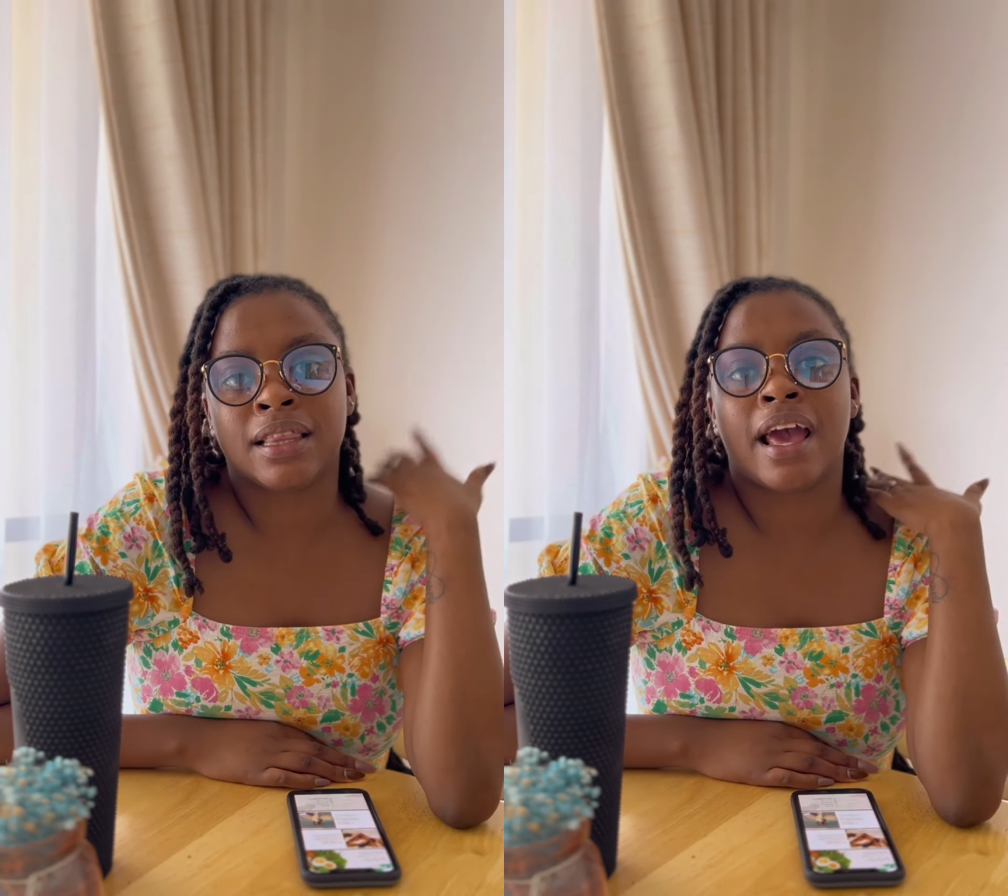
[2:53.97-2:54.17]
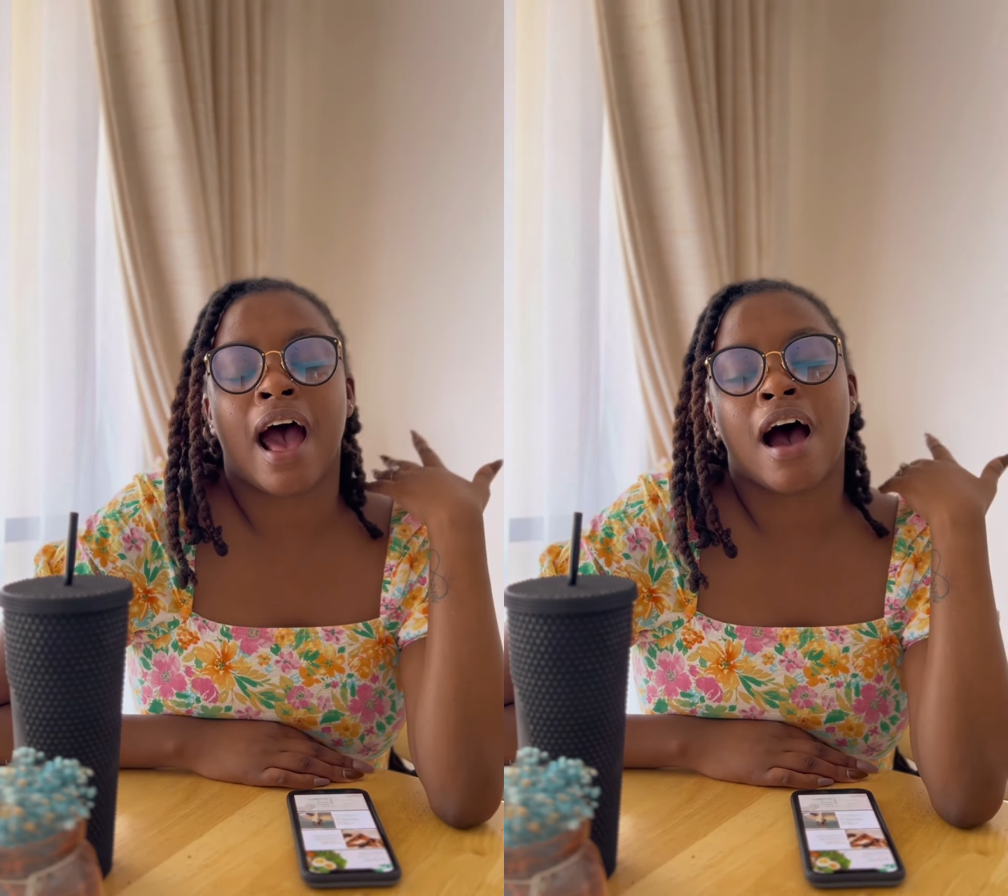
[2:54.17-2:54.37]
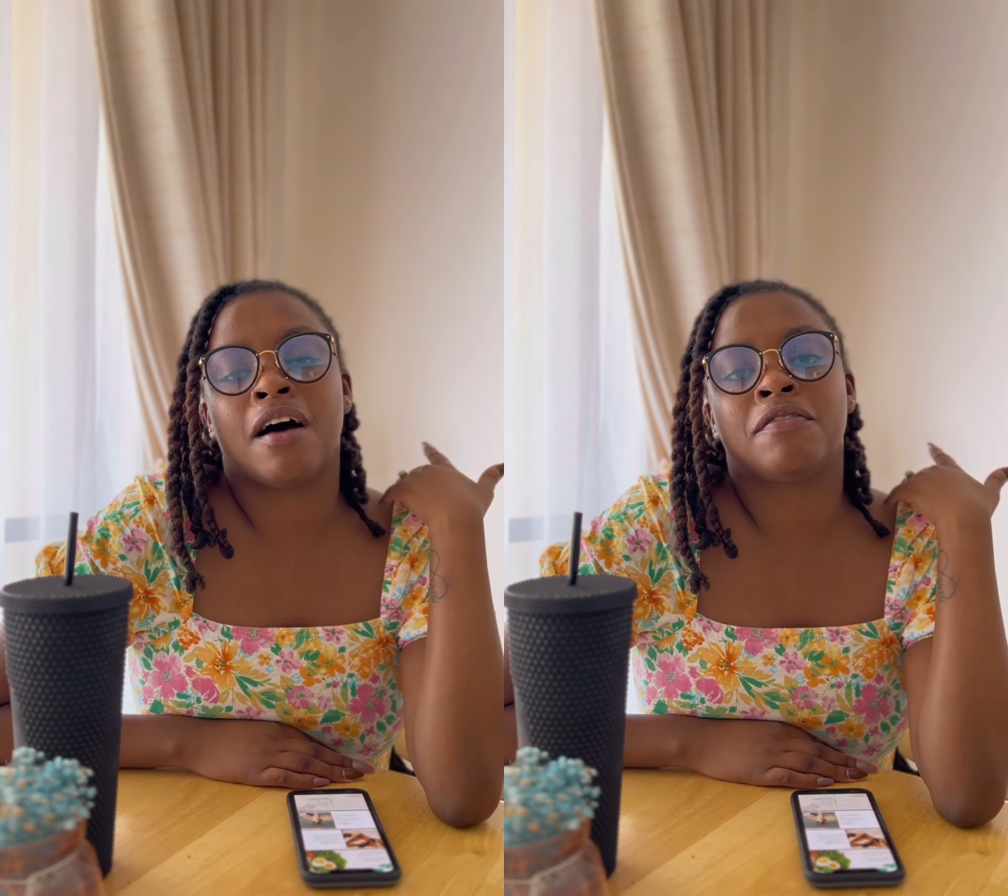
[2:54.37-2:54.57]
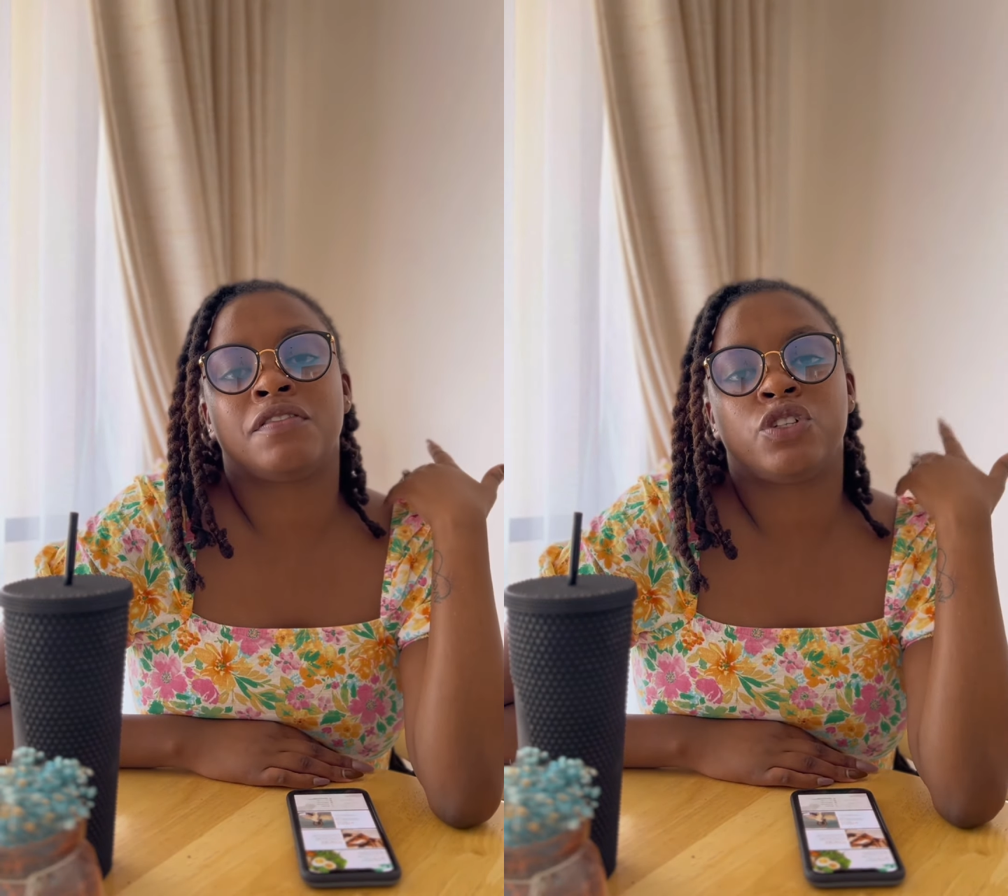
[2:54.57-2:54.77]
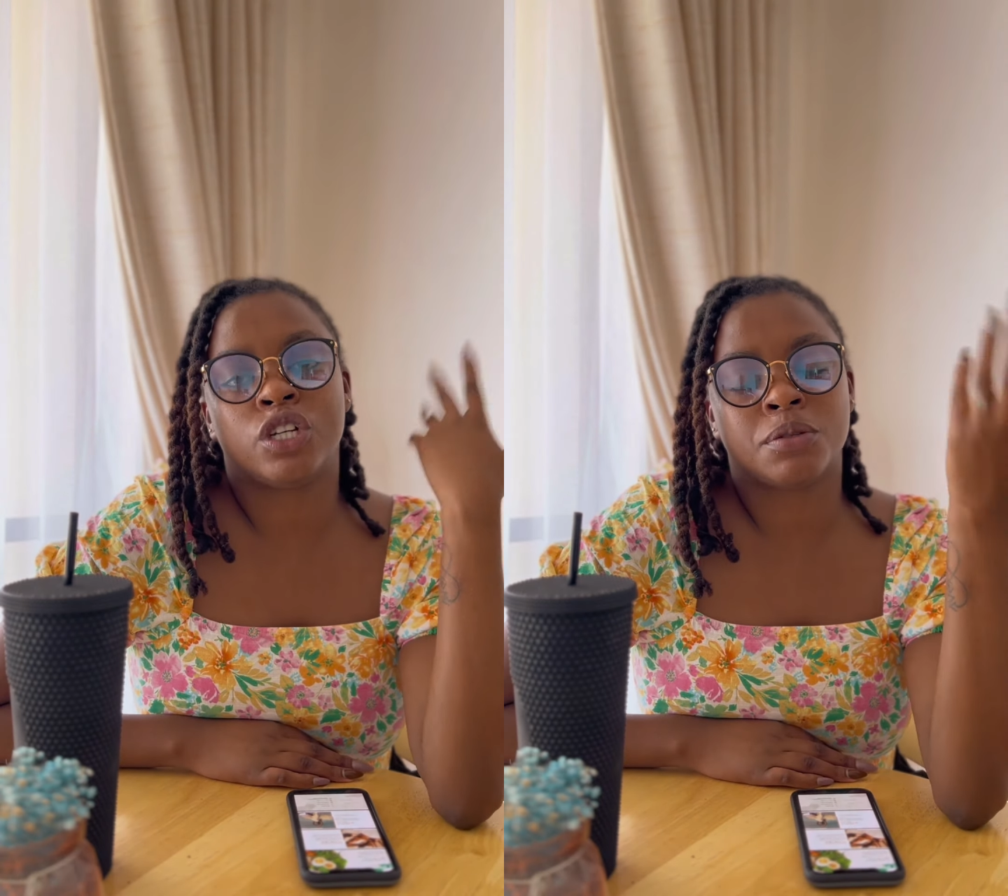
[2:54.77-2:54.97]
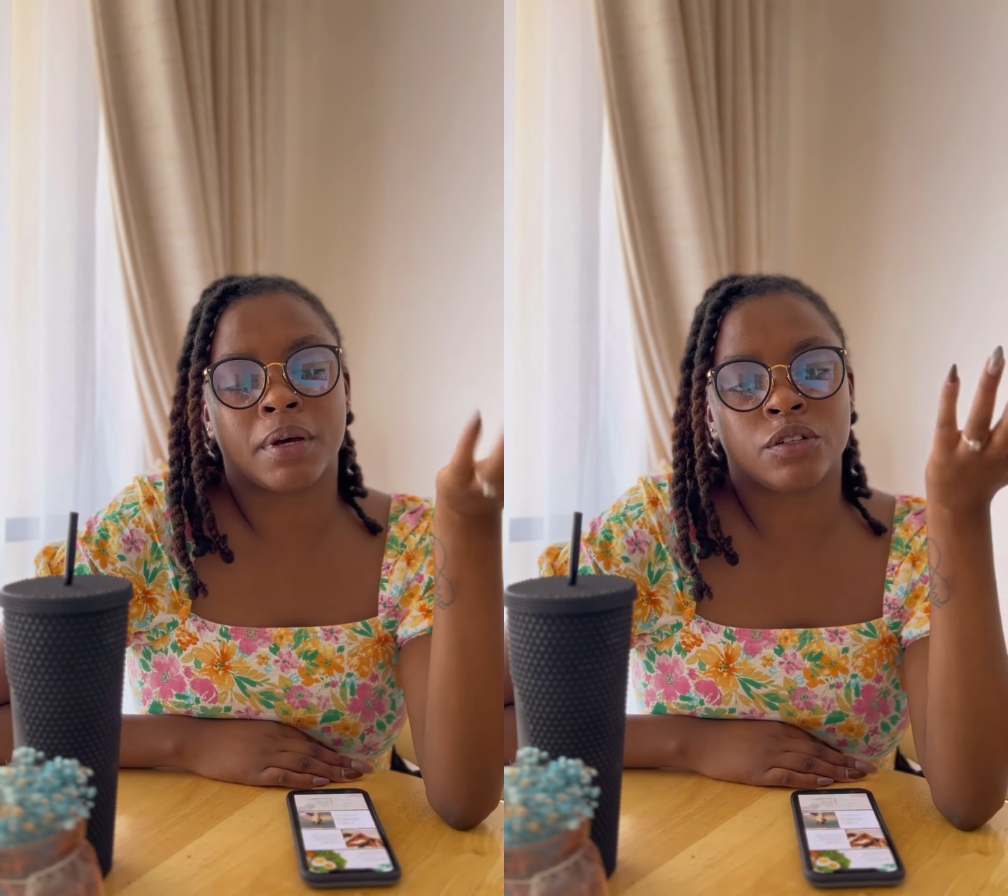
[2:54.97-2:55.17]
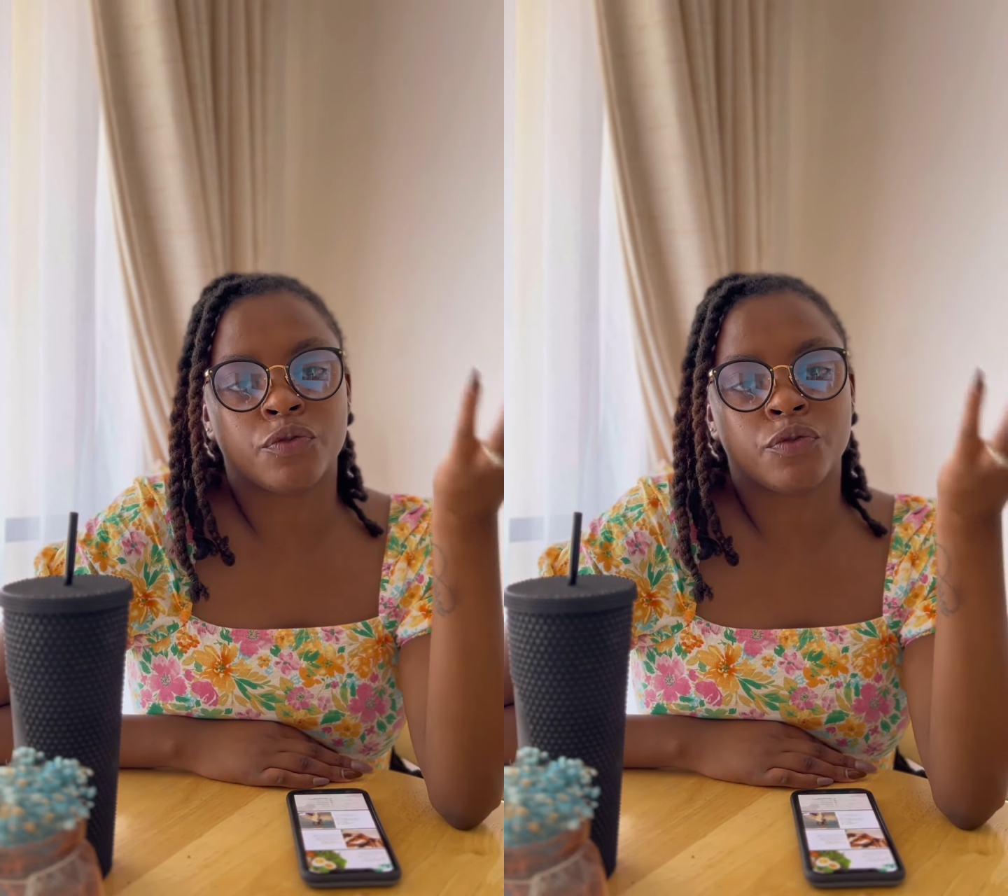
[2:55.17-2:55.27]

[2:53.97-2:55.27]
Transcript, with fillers: they have treatment